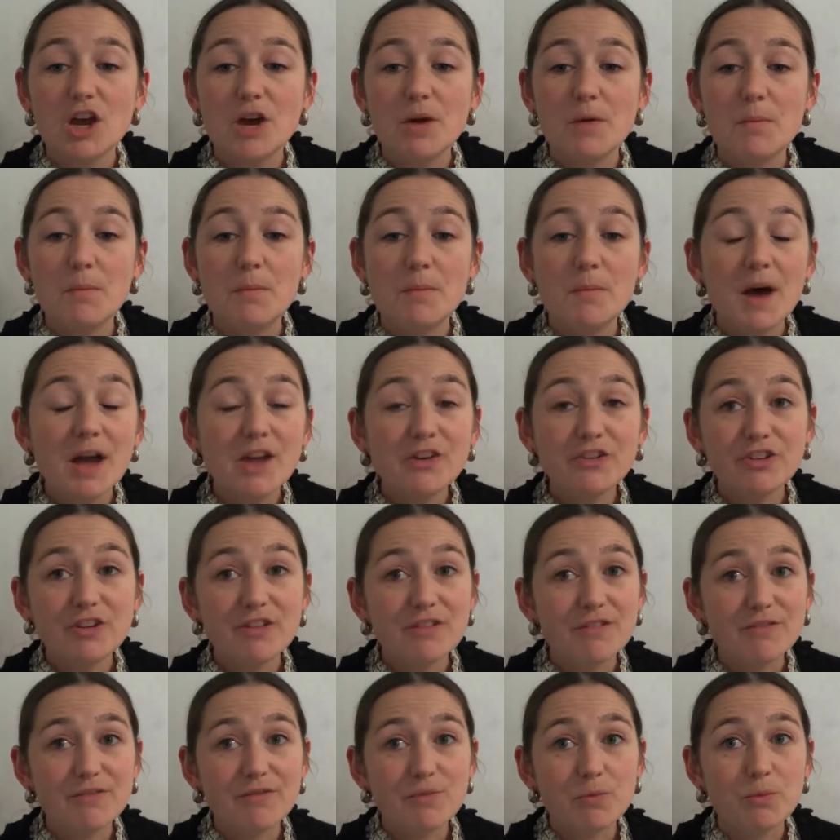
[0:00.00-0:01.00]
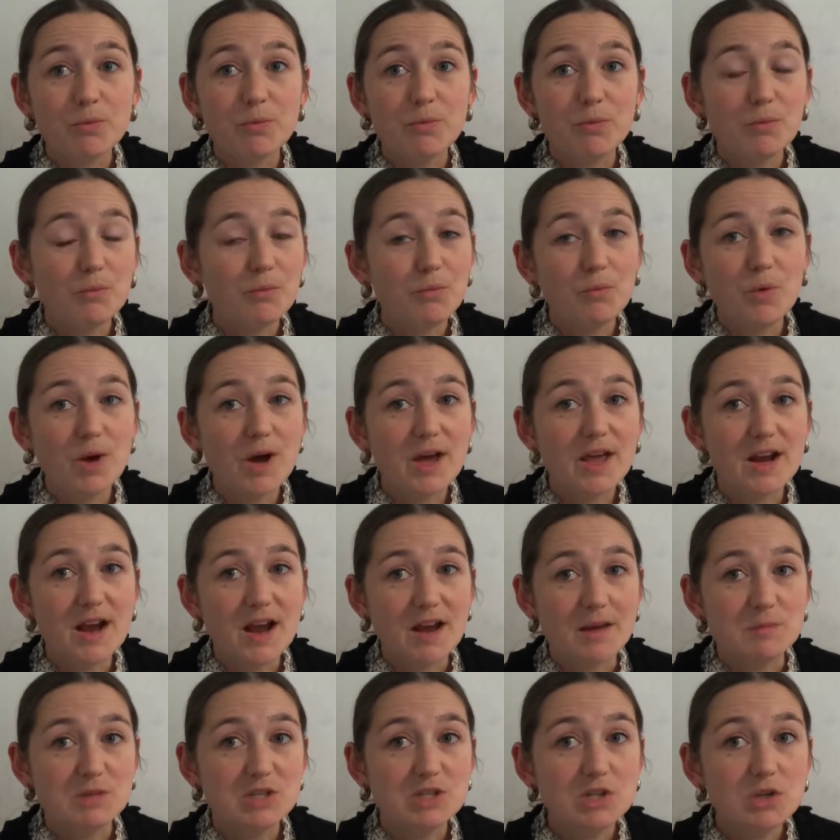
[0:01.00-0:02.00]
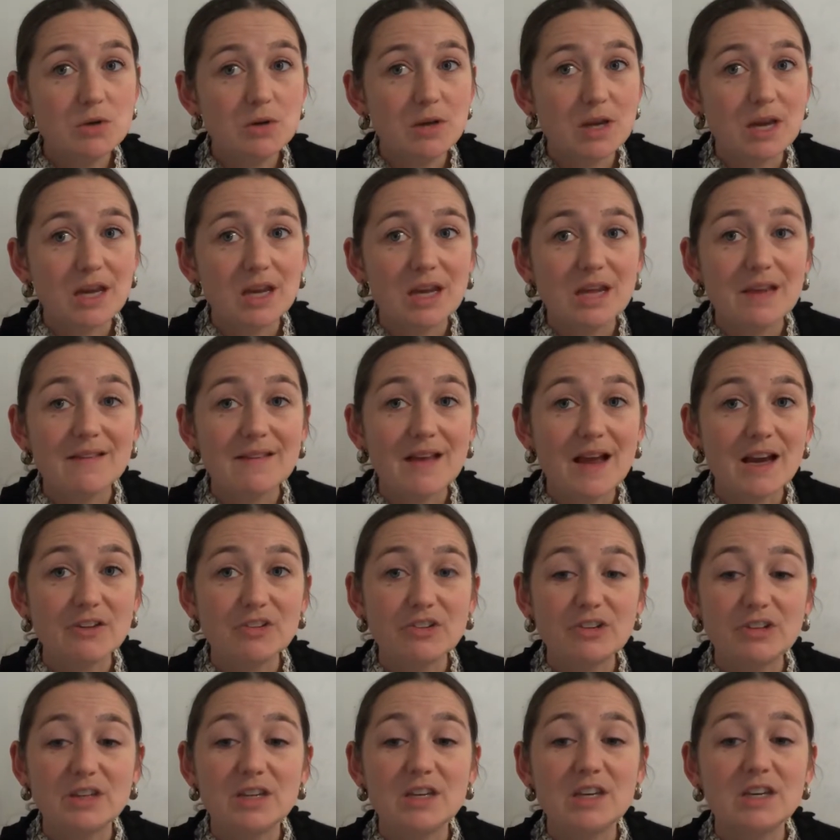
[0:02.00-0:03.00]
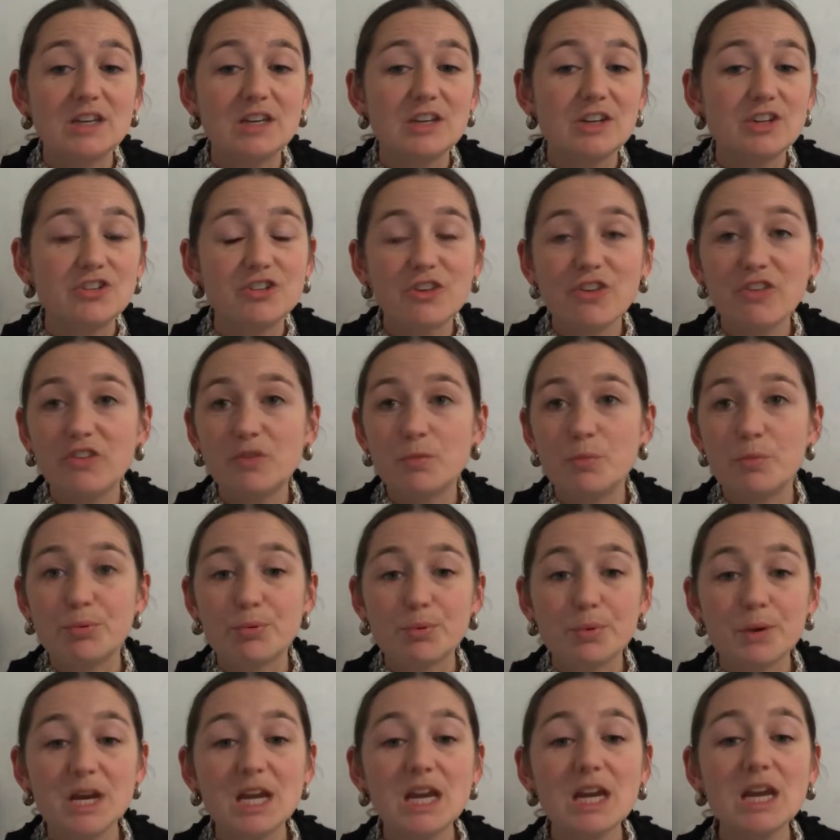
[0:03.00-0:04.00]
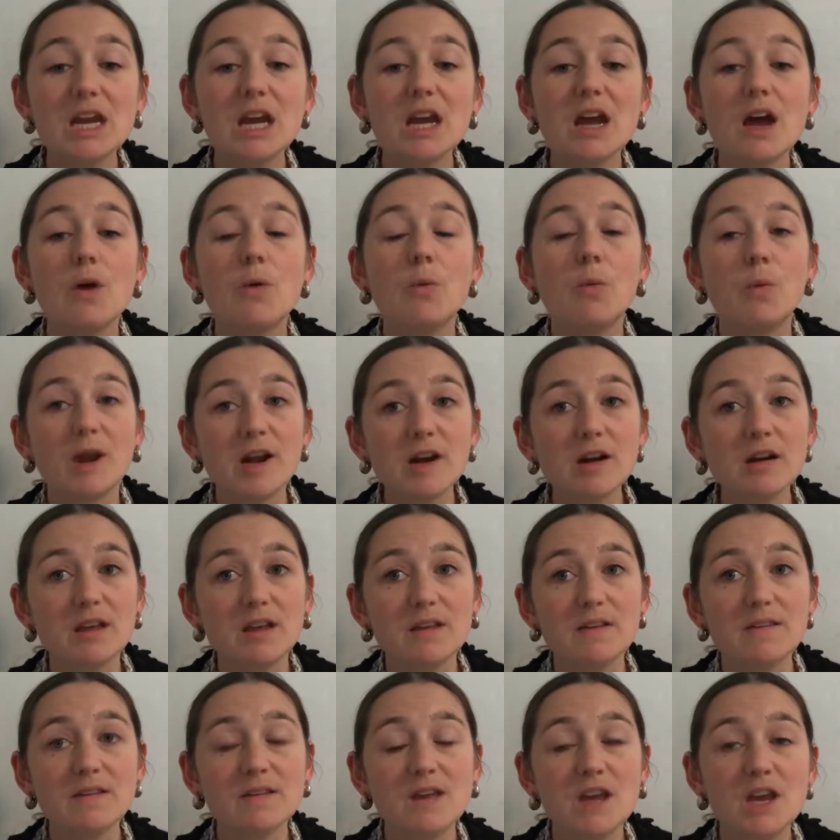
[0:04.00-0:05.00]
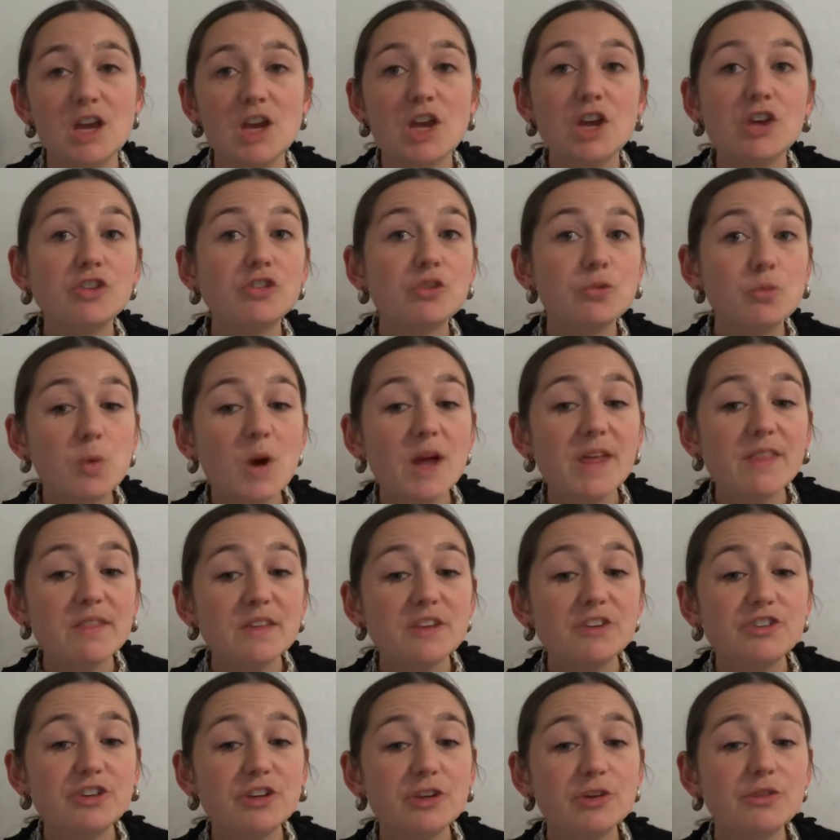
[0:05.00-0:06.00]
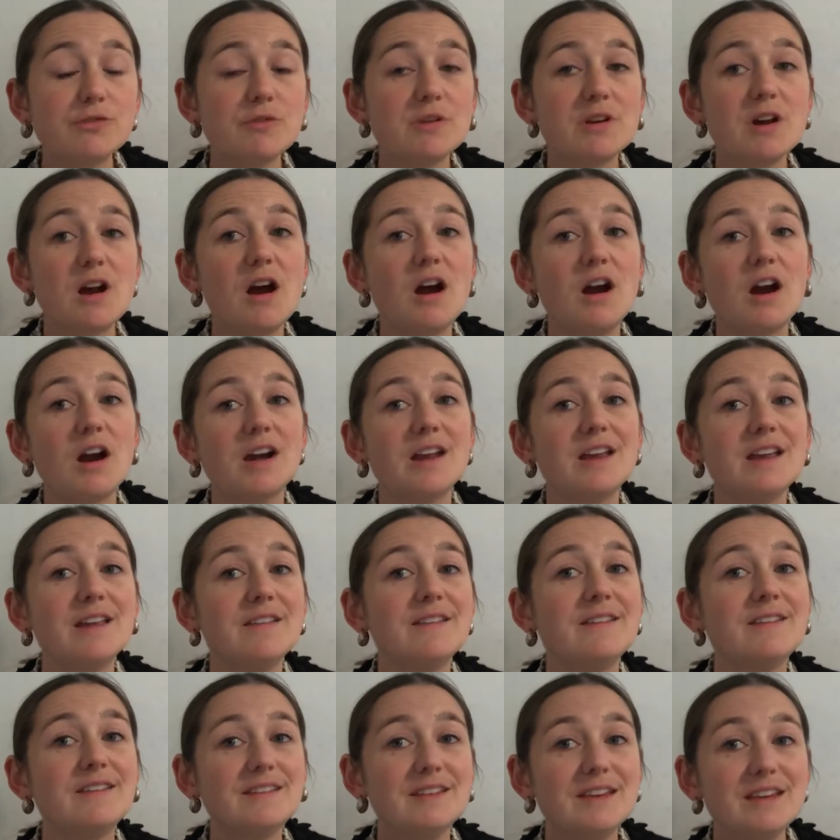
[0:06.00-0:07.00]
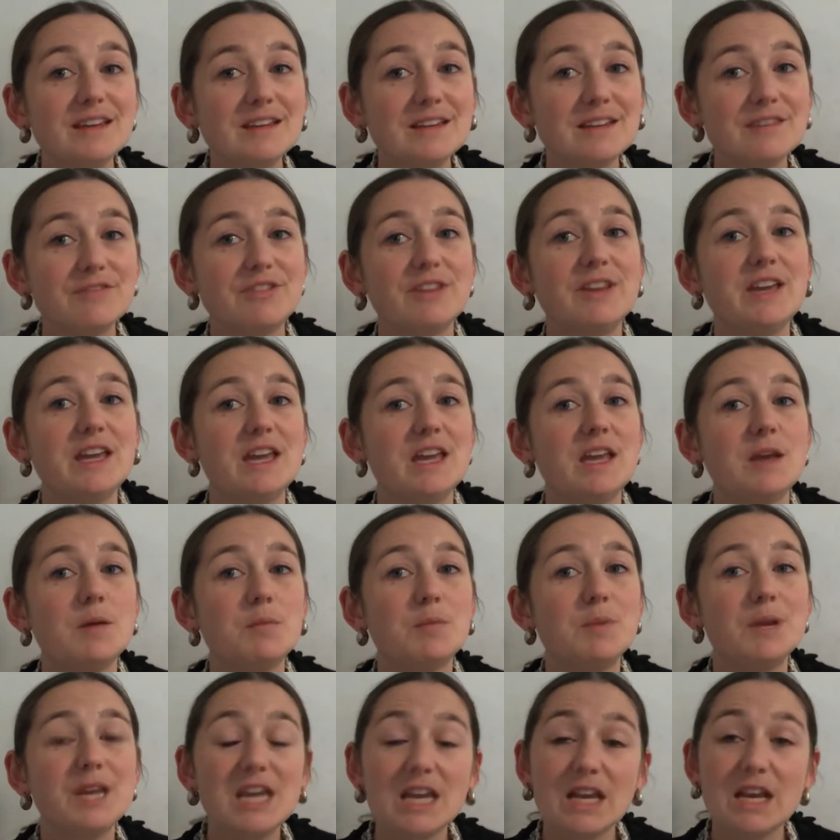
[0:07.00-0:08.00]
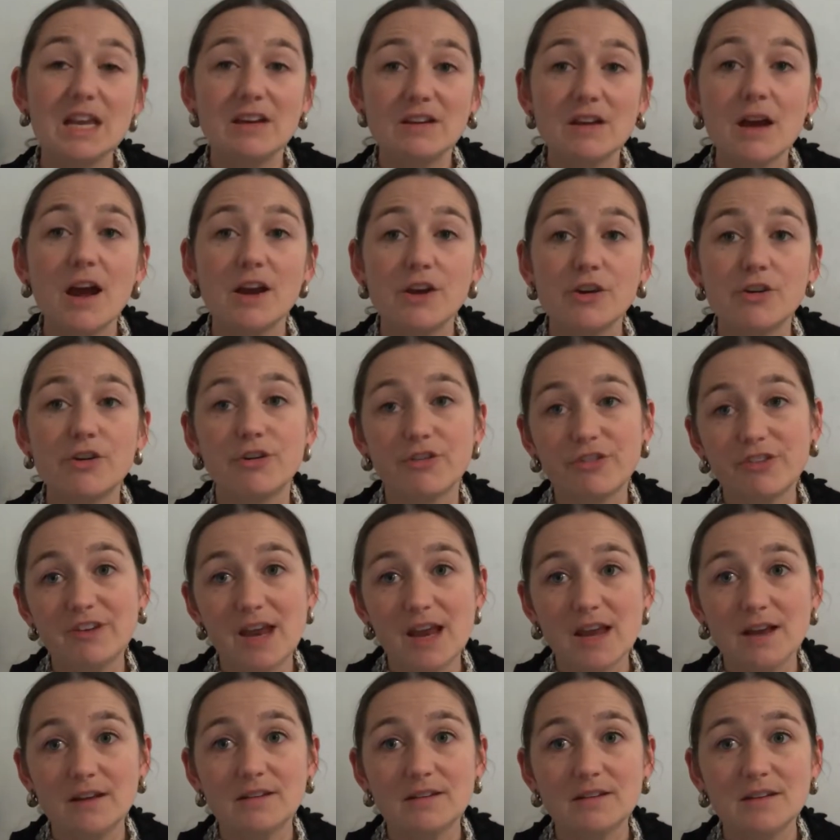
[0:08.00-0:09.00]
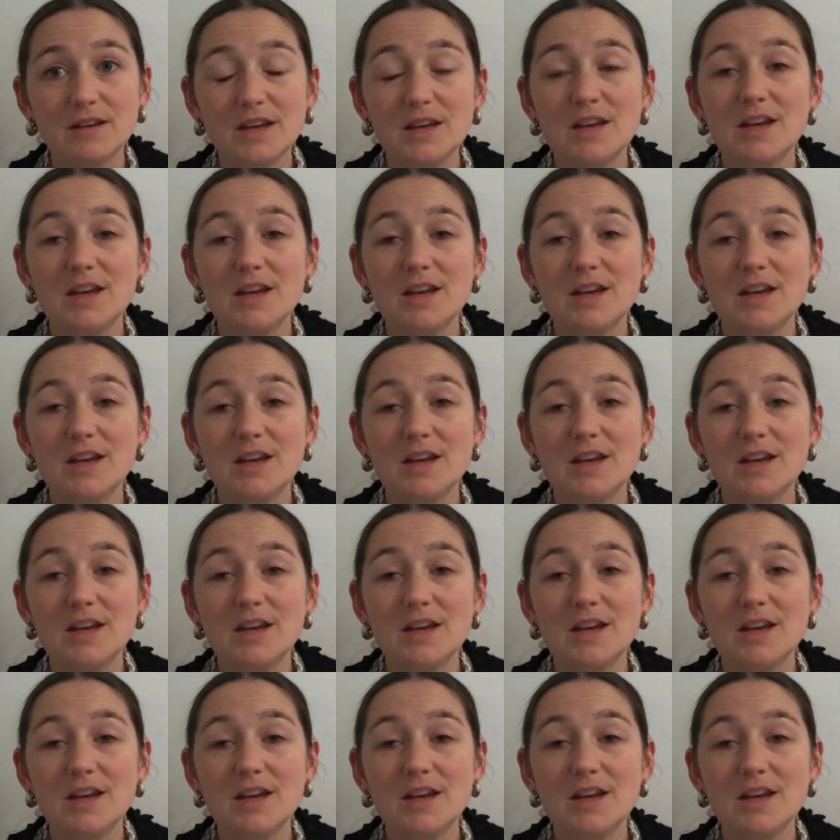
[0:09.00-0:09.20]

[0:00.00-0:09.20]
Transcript: much of what I'm doing is actually just bringing awareness to what the children are instinctively beginning to understand